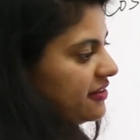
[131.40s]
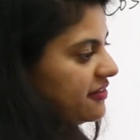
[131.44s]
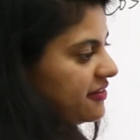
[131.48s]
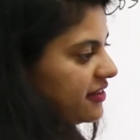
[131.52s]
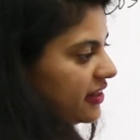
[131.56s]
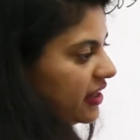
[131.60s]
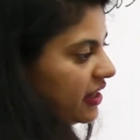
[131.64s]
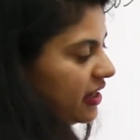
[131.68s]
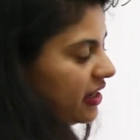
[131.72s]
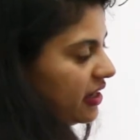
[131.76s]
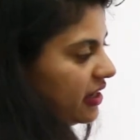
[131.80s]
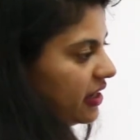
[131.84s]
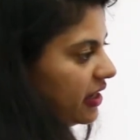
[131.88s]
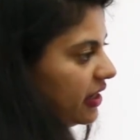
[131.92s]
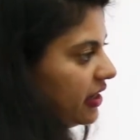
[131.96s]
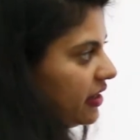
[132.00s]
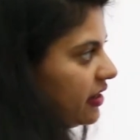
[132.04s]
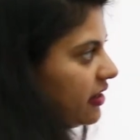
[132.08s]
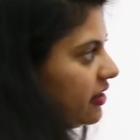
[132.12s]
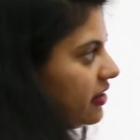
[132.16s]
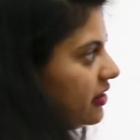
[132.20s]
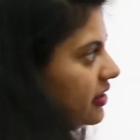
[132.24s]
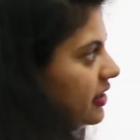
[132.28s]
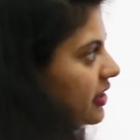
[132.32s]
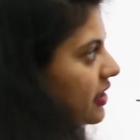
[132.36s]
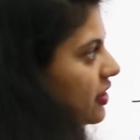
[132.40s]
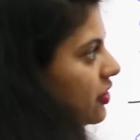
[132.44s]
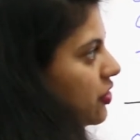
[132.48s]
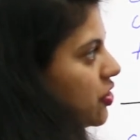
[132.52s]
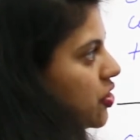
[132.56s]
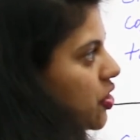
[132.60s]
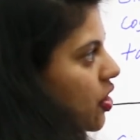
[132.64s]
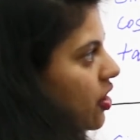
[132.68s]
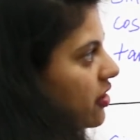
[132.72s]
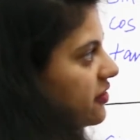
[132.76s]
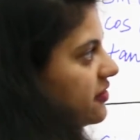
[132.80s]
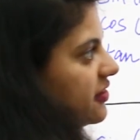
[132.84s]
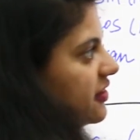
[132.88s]
see here
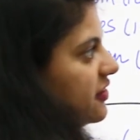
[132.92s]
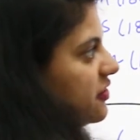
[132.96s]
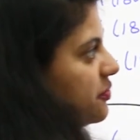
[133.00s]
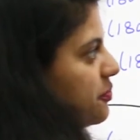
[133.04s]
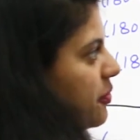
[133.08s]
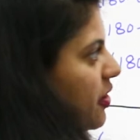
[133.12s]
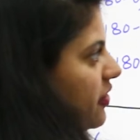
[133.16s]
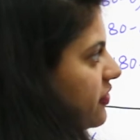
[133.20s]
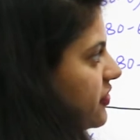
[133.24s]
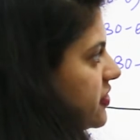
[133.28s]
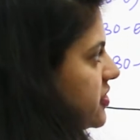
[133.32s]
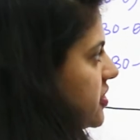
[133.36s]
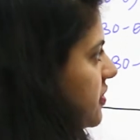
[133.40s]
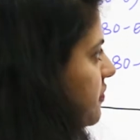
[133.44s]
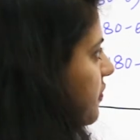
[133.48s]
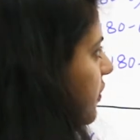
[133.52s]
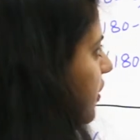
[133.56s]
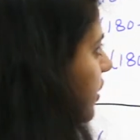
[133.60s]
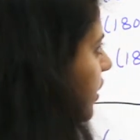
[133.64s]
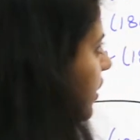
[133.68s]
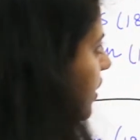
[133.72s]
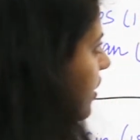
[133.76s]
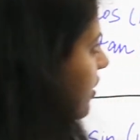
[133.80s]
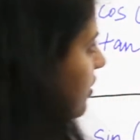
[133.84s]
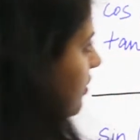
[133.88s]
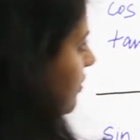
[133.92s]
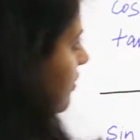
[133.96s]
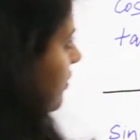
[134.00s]
cos is positive here,